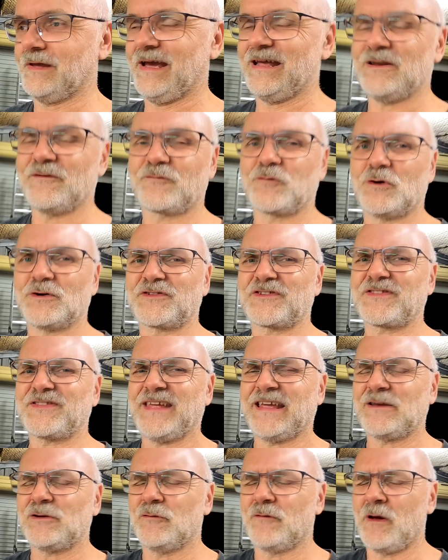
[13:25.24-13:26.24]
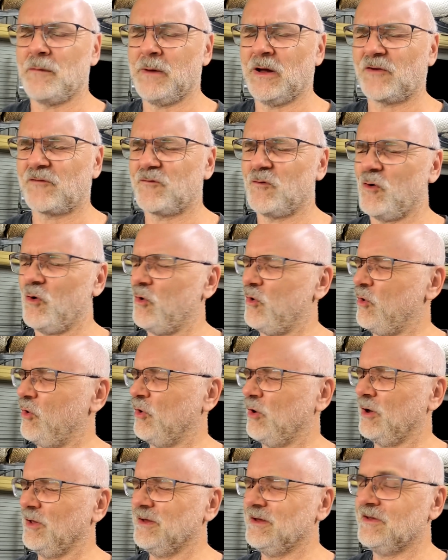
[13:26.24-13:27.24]
And of course, thank you very much for
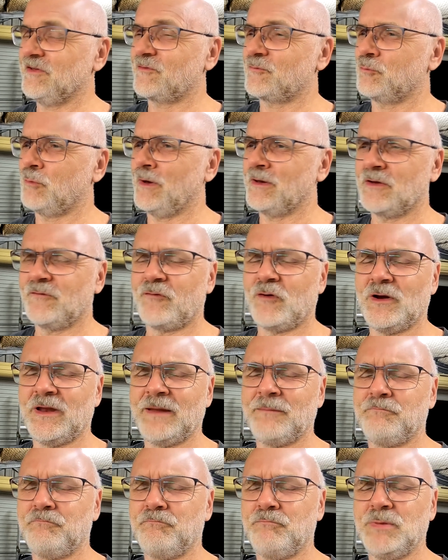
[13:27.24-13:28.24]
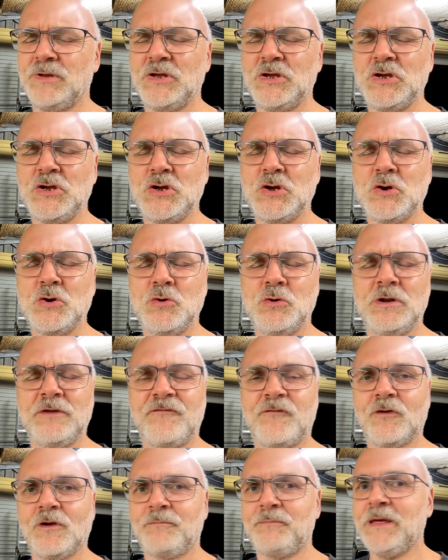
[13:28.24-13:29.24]
all these wonderful and
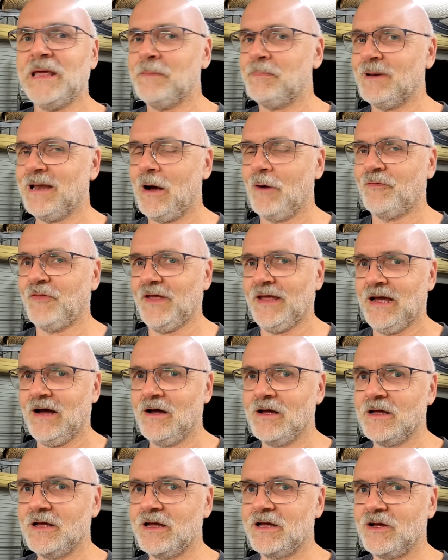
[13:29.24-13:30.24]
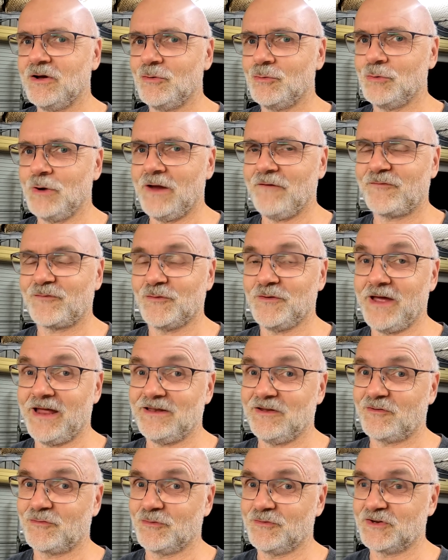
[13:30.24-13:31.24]
beautiful people out there who have
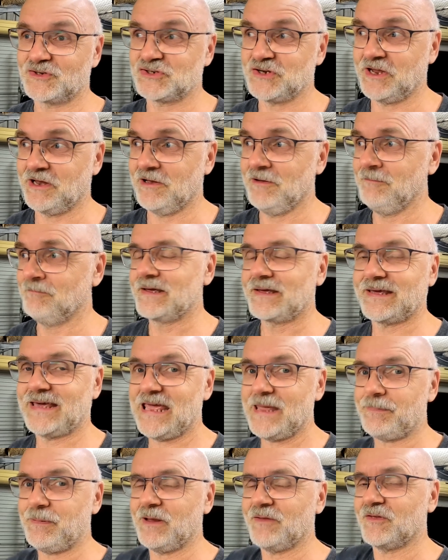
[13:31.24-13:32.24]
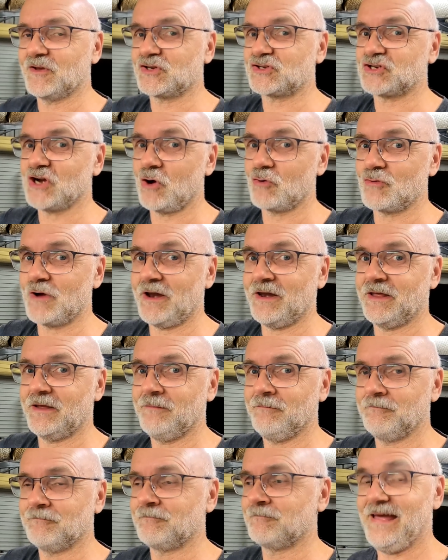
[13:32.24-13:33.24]
donated to the channel, keeping this show
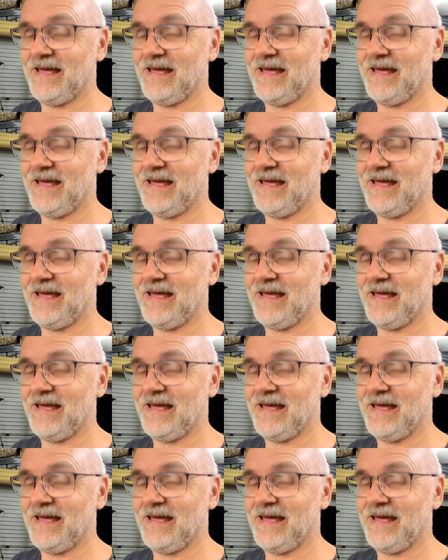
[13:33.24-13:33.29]
running.